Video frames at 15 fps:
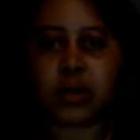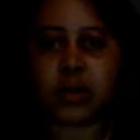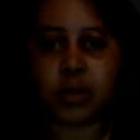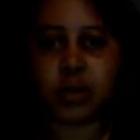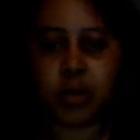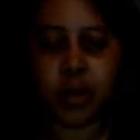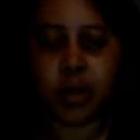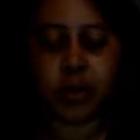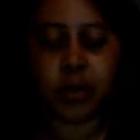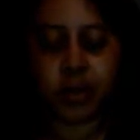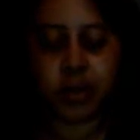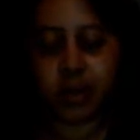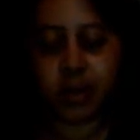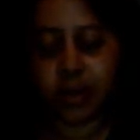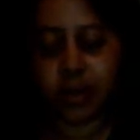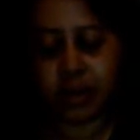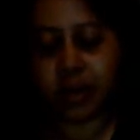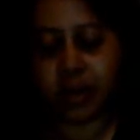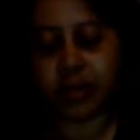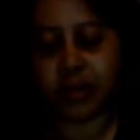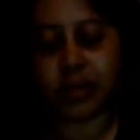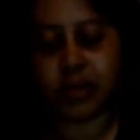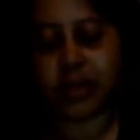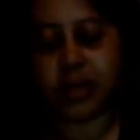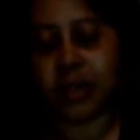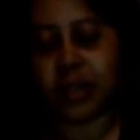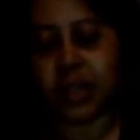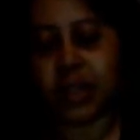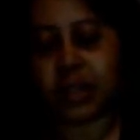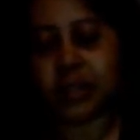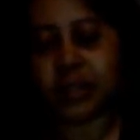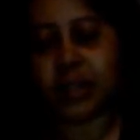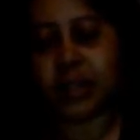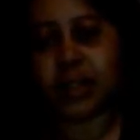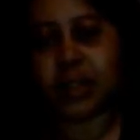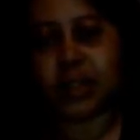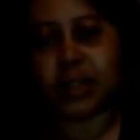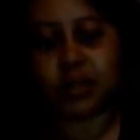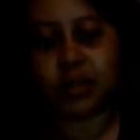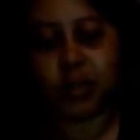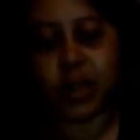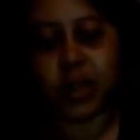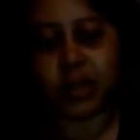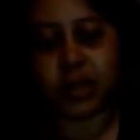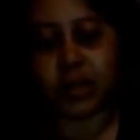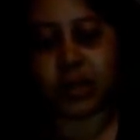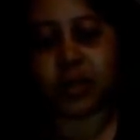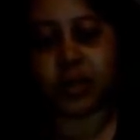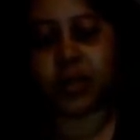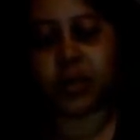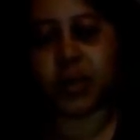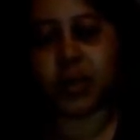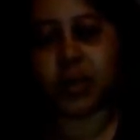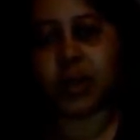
the merrier. And I'm trying to actually get this box open